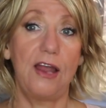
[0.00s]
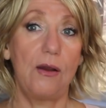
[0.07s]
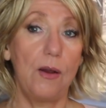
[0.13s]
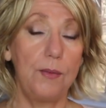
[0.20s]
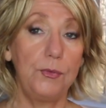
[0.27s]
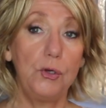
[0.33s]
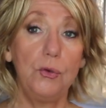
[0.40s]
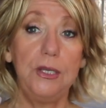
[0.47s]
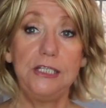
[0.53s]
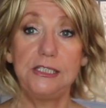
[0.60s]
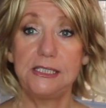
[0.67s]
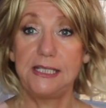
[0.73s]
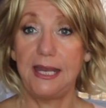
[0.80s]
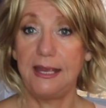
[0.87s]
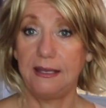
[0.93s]
Now I'm going
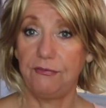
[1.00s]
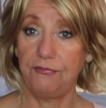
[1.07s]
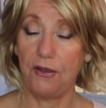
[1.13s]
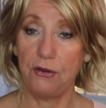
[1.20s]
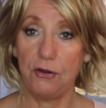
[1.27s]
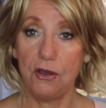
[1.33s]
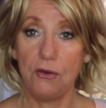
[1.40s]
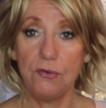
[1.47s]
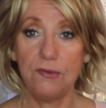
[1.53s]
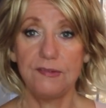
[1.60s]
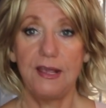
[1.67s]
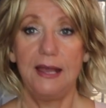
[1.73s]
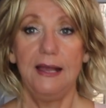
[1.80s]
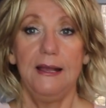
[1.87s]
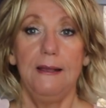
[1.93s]
to take
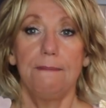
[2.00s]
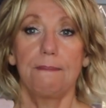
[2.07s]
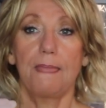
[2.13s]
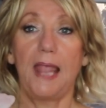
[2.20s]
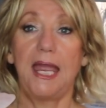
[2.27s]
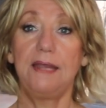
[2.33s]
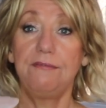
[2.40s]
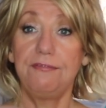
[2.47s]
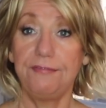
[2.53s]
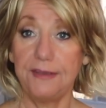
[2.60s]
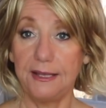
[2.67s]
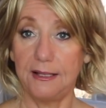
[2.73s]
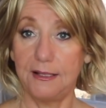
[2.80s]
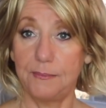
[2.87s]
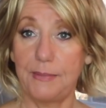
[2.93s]
photos and
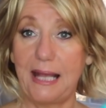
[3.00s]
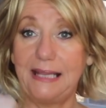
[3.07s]
film